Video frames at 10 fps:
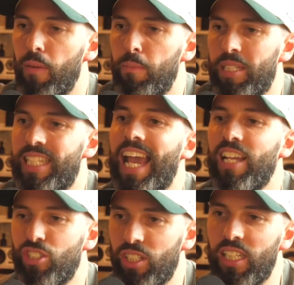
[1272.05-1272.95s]

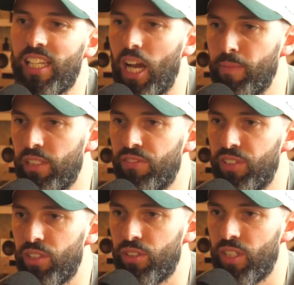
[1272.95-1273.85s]
potentially coming for
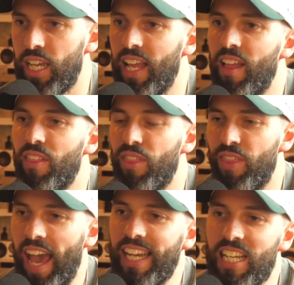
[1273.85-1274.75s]
you.
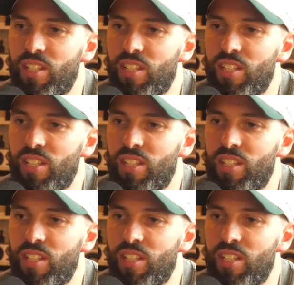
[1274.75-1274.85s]
That is